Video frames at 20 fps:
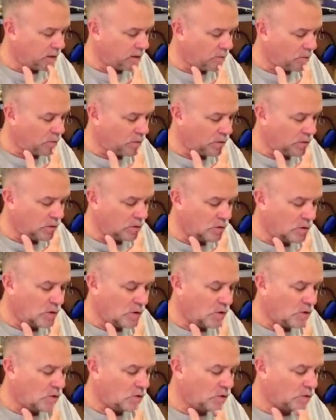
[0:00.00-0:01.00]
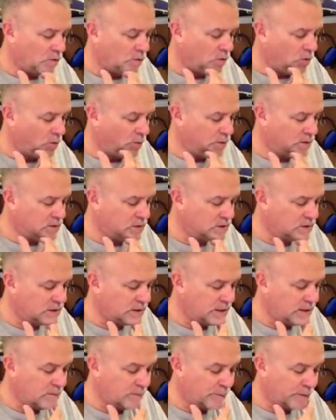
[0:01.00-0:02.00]
Amarillo Gold Aroma
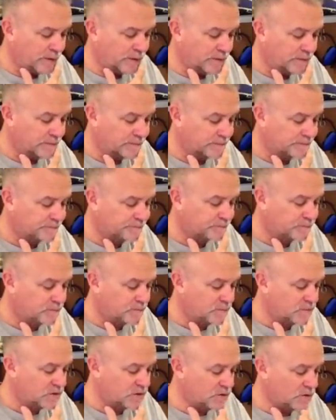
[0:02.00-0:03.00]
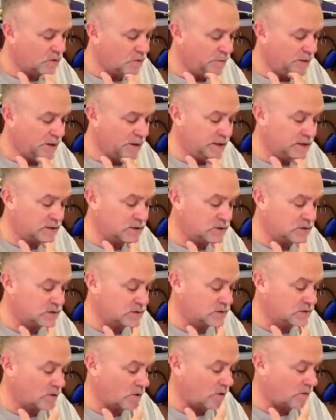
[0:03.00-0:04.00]
Steep, 0 minutes,
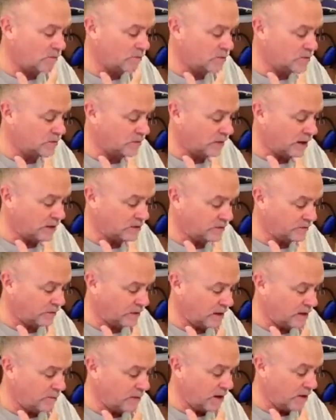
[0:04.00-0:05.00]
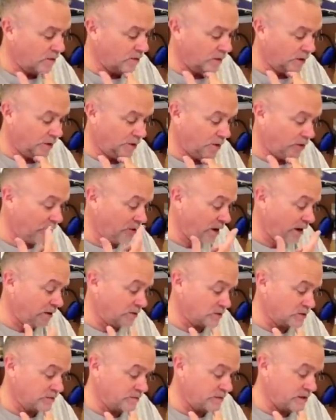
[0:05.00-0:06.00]
so that's flame out, another
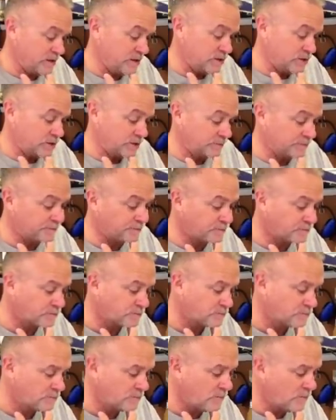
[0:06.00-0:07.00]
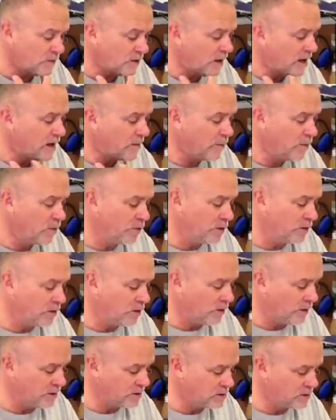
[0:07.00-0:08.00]
ounce of each,
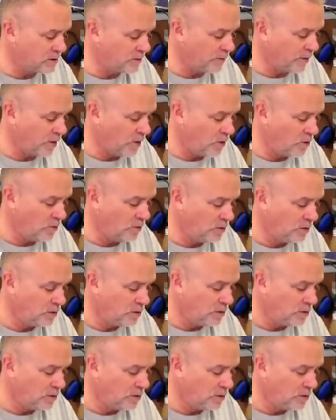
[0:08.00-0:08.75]
Amarillo and Simcoe,